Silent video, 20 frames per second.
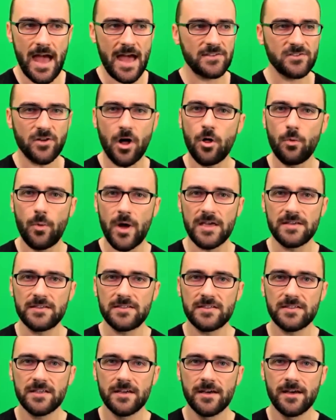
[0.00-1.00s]
as
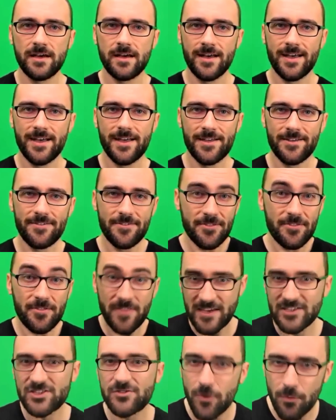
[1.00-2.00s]
always,
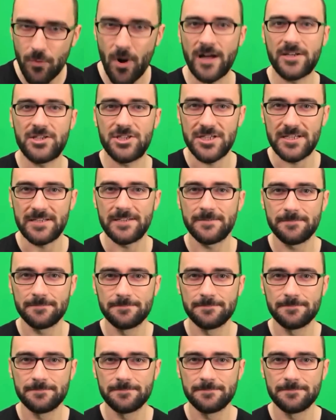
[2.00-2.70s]
thanks for watching.